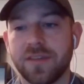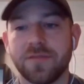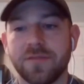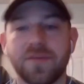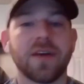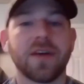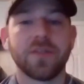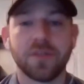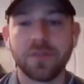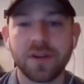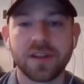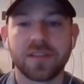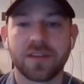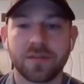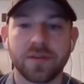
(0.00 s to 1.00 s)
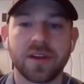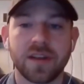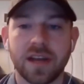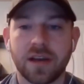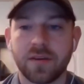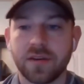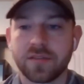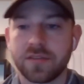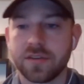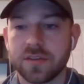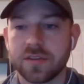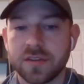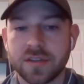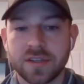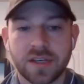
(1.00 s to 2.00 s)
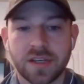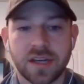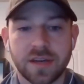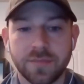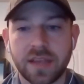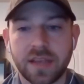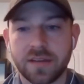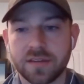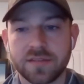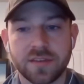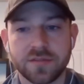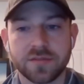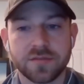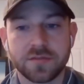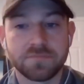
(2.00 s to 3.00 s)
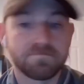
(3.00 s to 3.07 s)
value or anything right now as they're making decisions.